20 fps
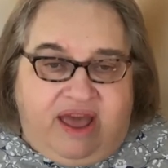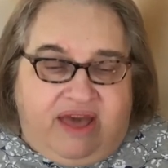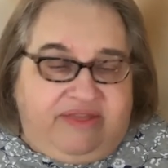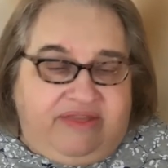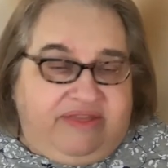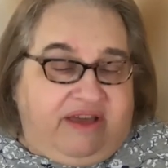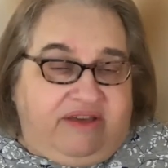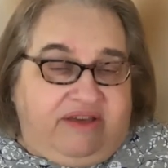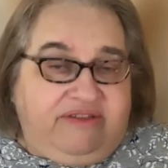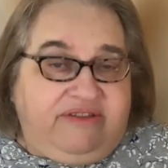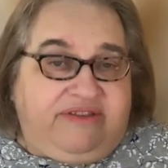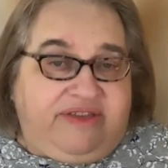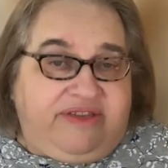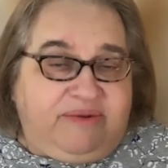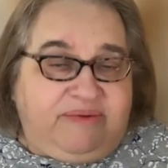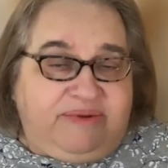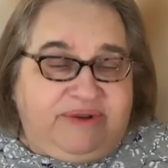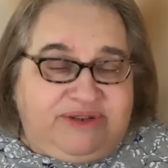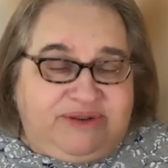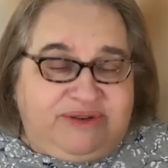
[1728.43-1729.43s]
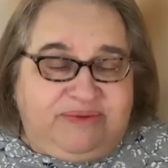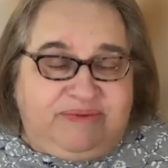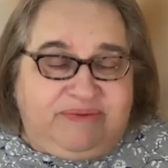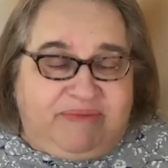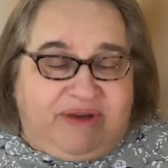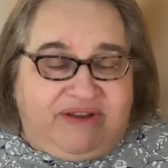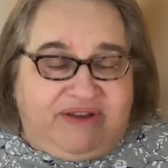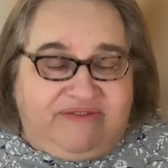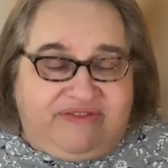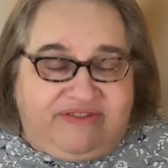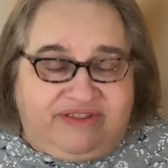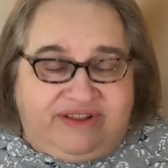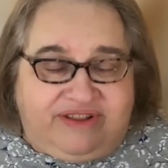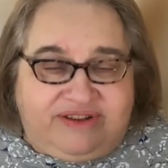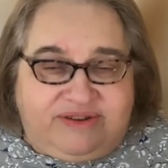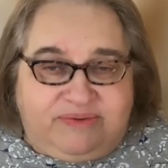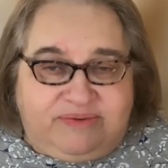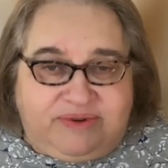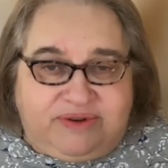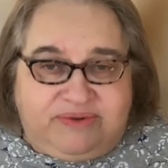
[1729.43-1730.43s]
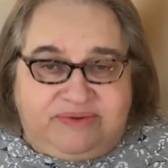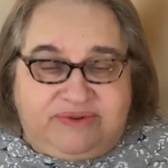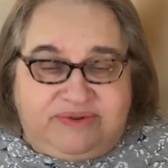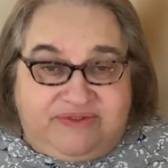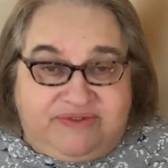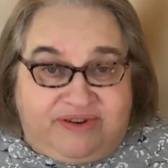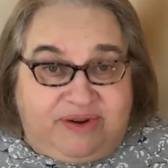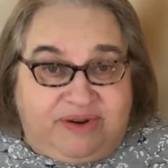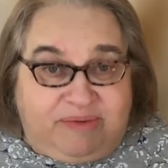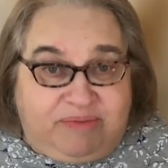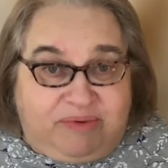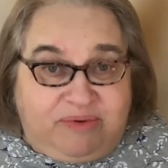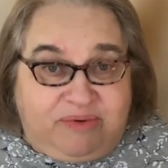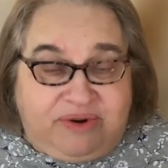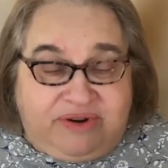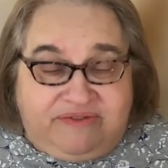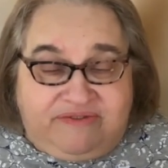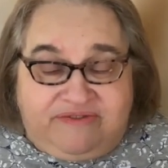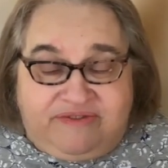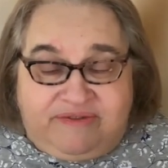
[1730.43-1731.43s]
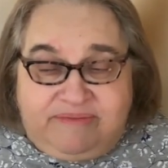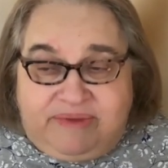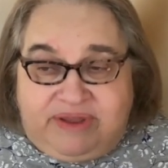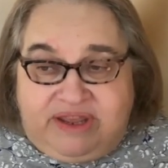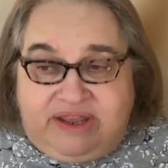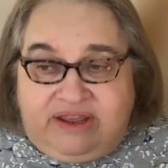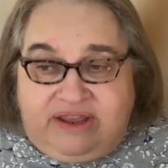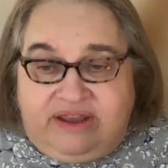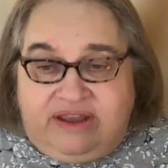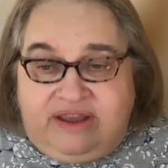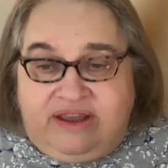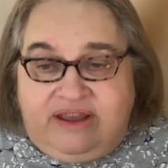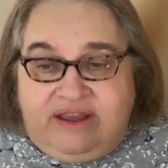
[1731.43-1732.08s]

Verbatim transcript: And the other thing we do with mindfulness, which was very important for me,